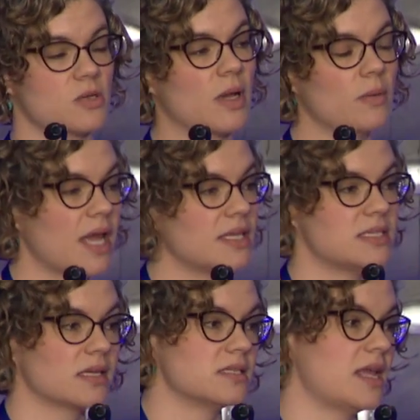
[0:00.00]
So we only had
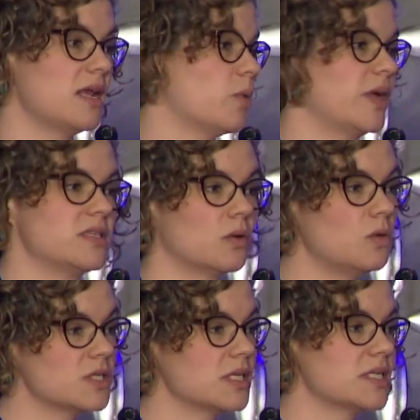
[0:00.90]
6 data points. So
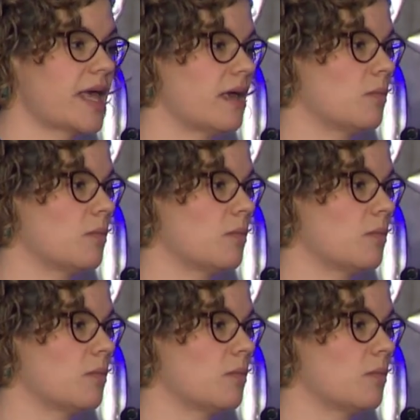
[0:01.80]
who's to say